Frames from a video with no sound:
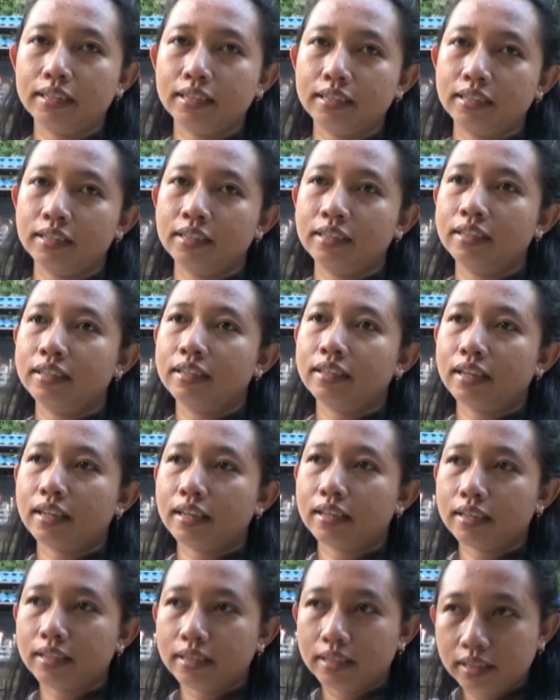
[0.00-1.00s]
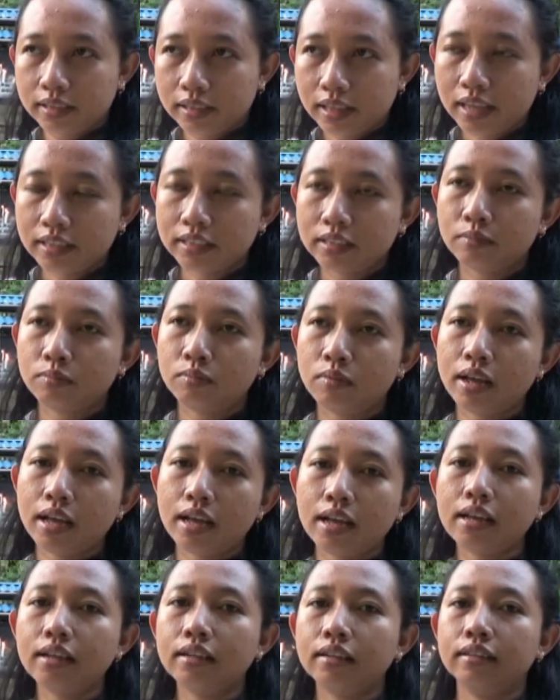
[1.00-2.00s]
the Cave of Maria Sendang
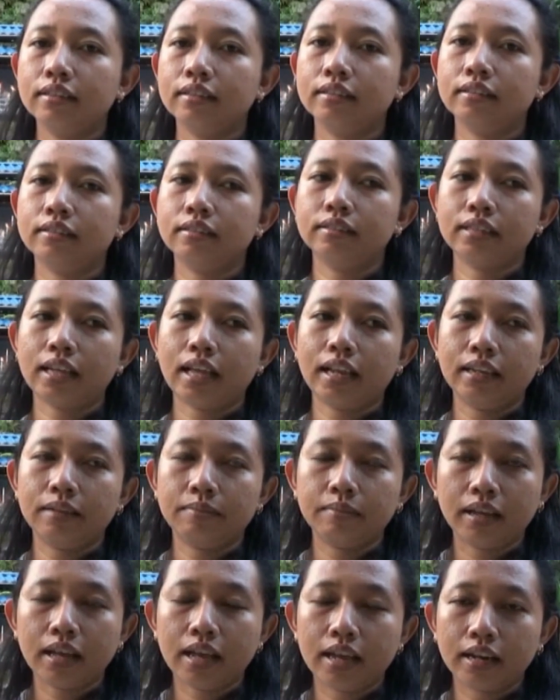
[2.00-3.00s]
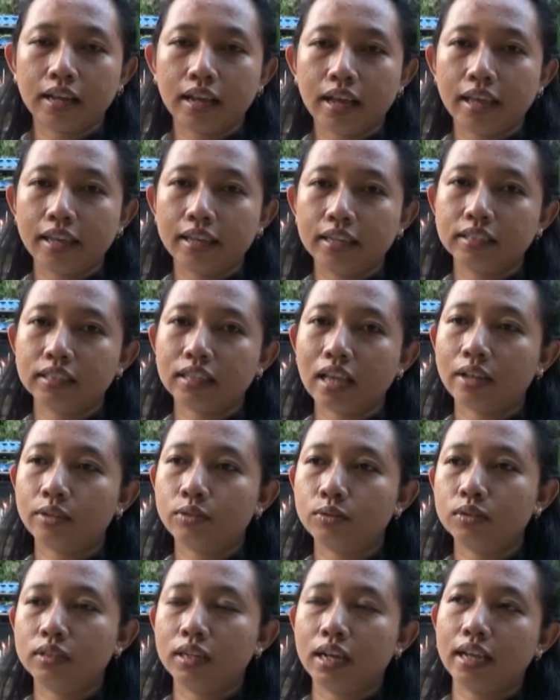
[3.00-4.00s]
Jatiningsih has several
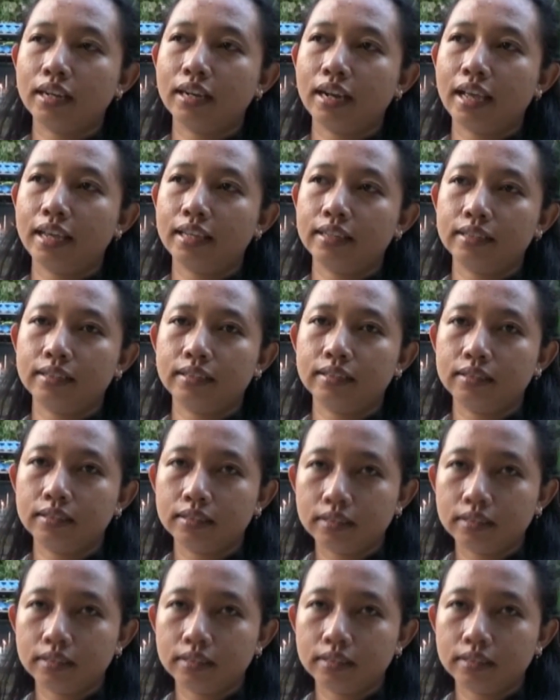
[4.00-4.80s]
supporting facilities